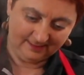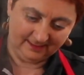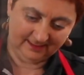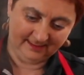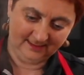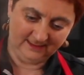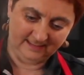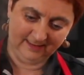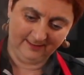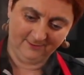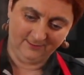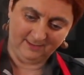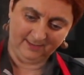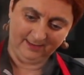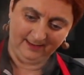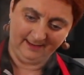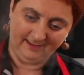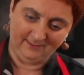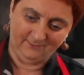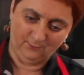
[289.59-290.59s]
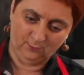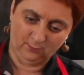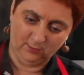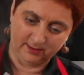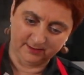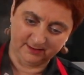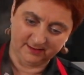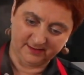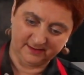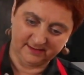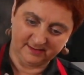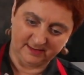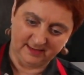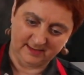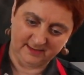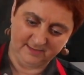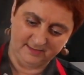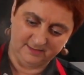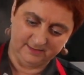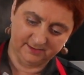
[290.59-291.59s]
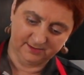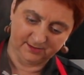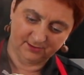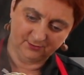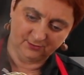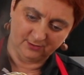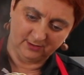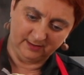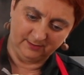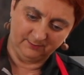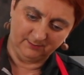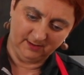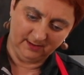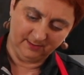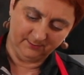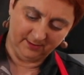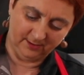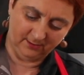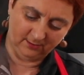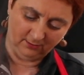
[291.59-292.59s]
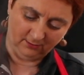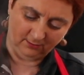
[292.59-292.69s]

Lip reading: And now I have one steady stream coming